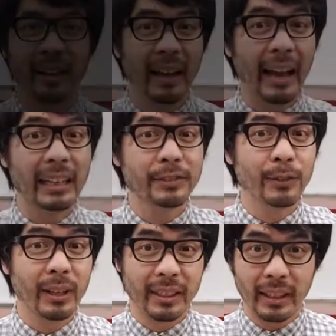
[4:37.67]
As
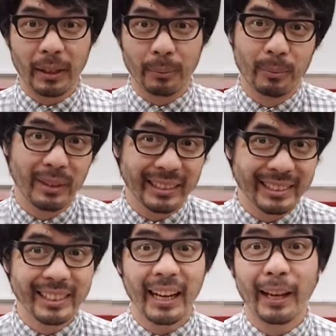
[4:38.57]
for the theme that
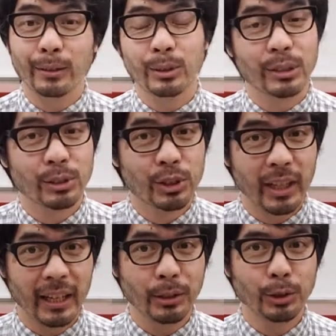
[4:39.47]
science is
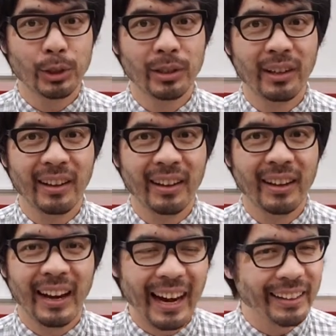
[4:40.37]
change,
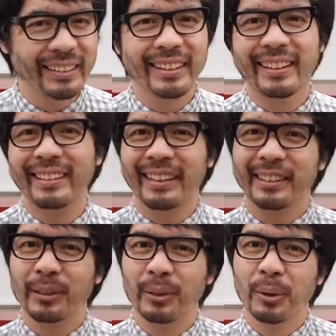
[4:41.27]
I like to connect
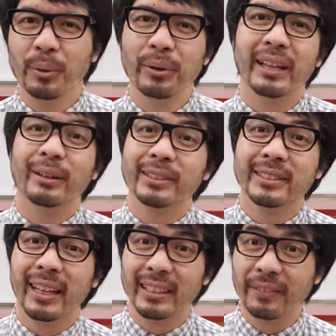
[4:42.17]
it with how
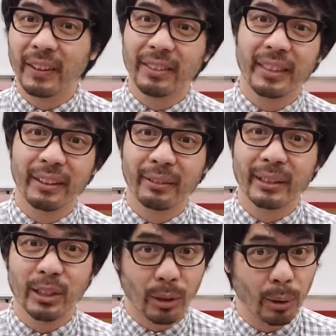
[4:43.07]
scientific
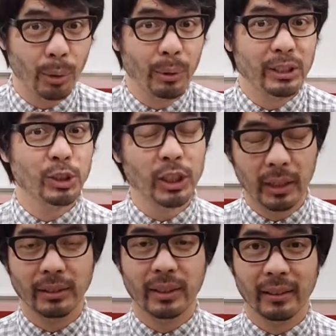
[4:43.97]
theories are always
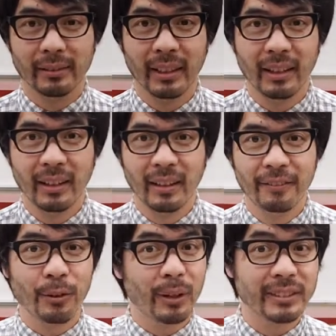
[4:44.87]
changing.
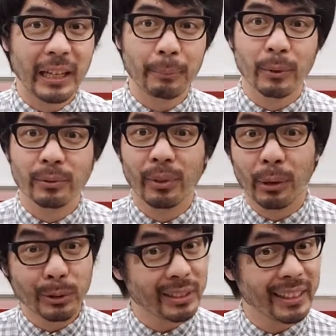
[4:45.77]
For example, there
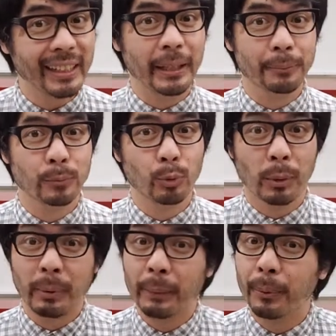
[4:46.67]
was a time where
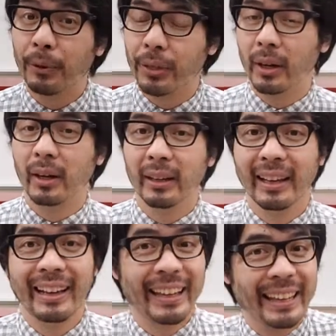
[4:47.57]
people thought
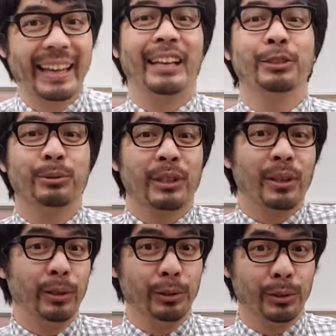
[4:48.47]
gastric
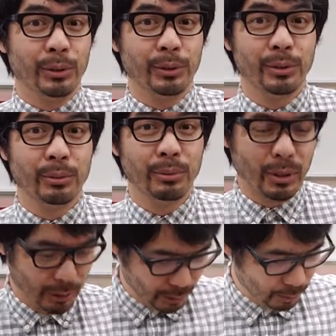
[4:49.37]
ulcers, which
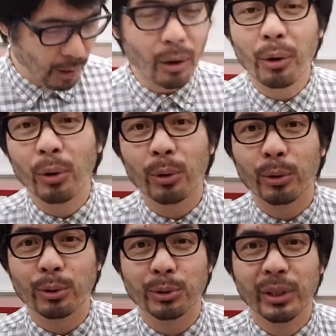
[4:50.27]
are small
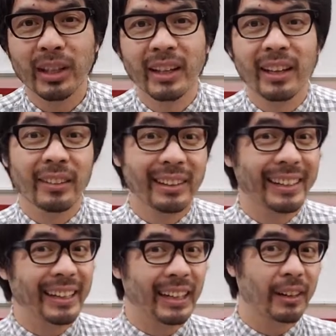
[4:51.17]
holes in the
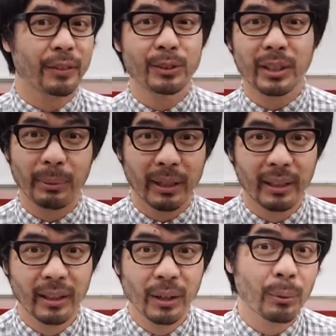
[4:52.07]
lining of our stomach,
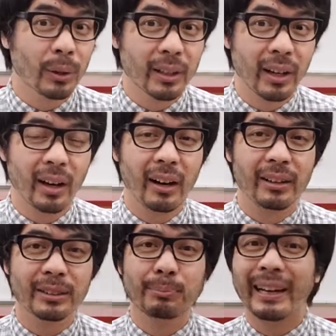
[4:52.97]
were
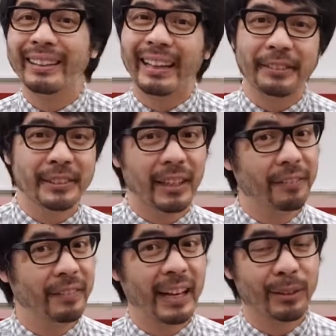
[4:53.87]
caused by lifestyle
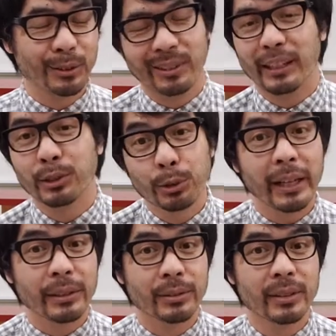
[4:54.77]
factors like
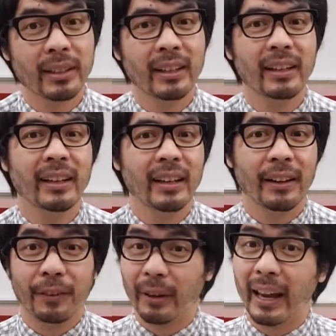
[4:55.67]
stress.
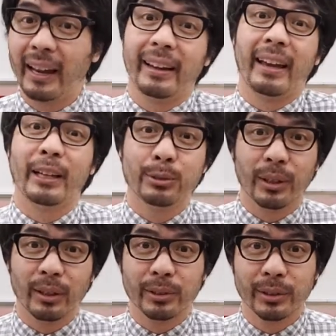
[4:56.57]
If you had a gastric
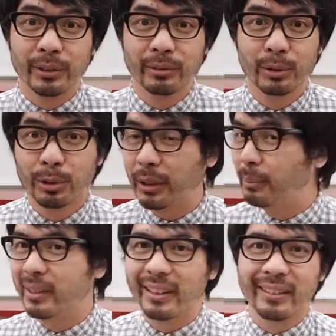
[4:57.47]
ulcer,
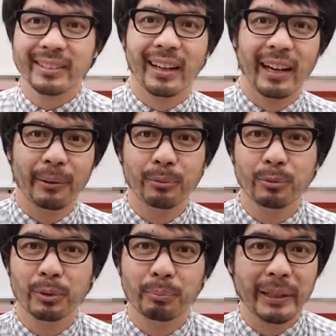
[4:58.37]
treatment at the time
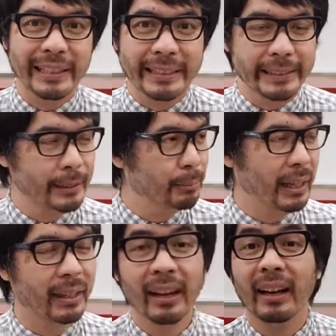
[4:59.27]
would be to
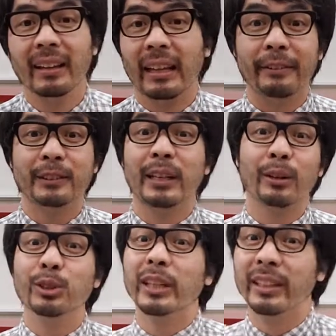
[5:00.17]
make
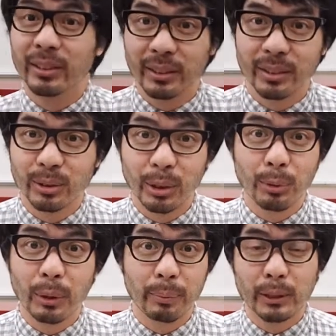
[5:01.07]
lifestyle changes so you
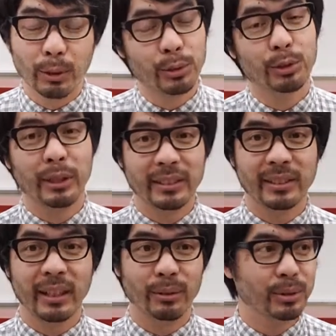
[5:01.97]
wouldn't be so stressed out.